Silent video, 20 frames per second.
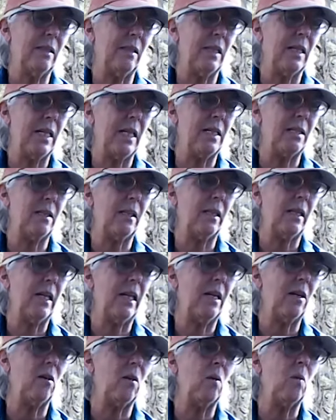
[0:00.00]
this
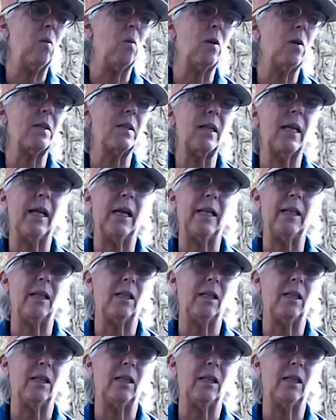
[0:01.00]
here horse ain't